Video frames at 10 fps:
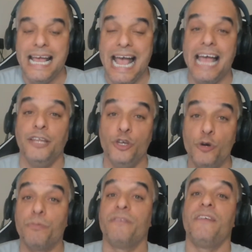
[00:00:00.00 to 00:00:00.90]
and you
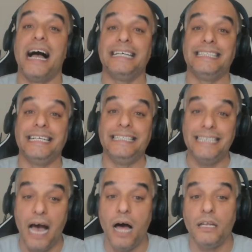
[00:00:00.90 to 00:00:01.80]
provide the
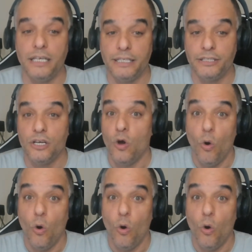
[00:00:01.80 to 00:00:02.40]
knowledge